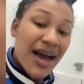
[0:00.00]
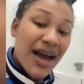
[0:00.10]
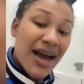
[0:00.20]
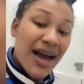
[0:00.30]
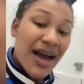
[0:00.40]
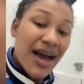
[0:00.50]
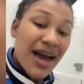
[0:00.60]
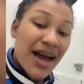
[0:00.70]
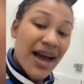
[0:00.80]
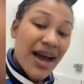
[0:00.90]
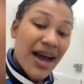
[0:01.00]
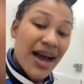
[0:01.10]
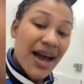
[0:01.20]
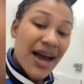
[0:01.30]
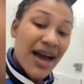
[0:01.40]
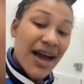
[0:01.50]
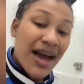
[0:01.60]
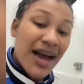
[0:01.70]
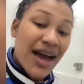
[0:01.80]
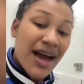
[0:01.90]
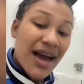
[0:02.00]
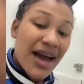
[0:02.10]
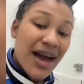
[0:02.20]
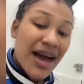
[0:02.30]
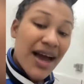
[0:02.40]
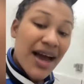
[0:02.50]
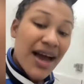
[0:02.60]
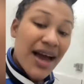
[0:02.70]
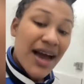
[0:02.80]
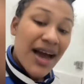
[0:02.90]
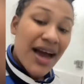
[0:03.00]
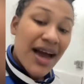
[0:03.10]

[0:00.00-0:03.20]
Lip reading: [no speech]